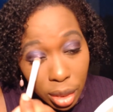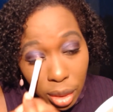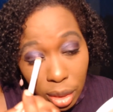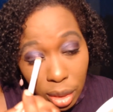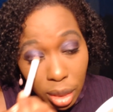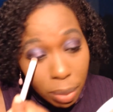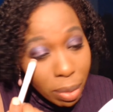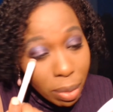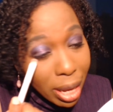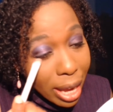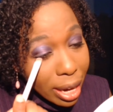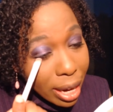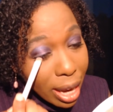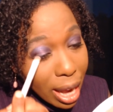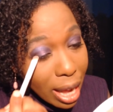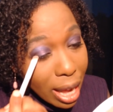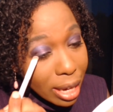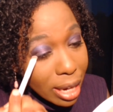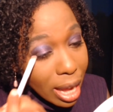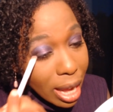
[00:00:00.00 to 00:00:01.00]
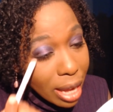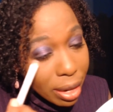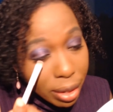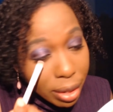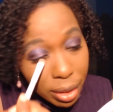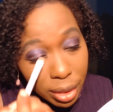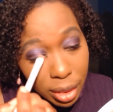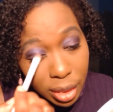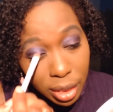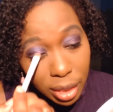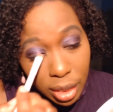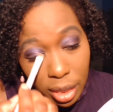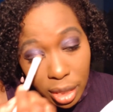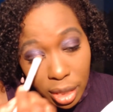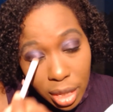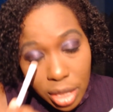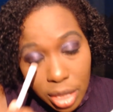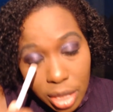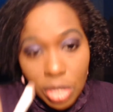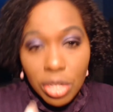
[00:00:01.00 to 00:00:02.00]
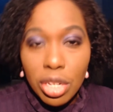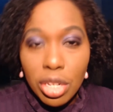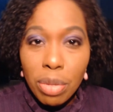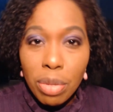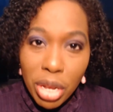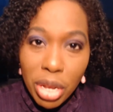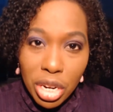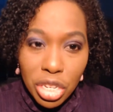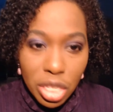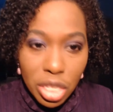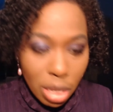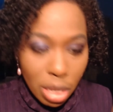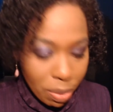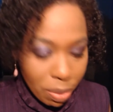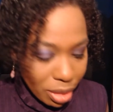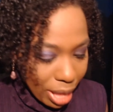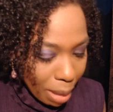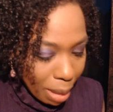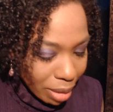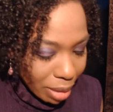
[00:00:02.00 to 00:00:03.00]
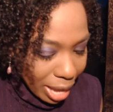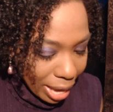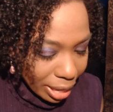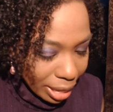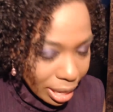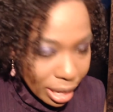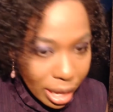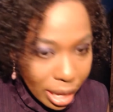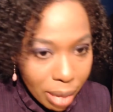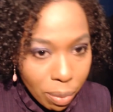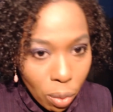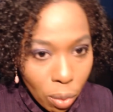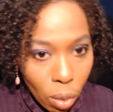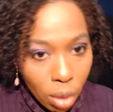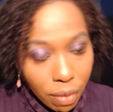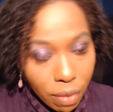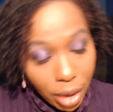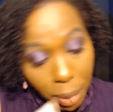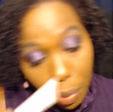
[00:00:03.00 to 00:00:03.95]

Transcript: the black eyeliner to diminish some of that black and get more of a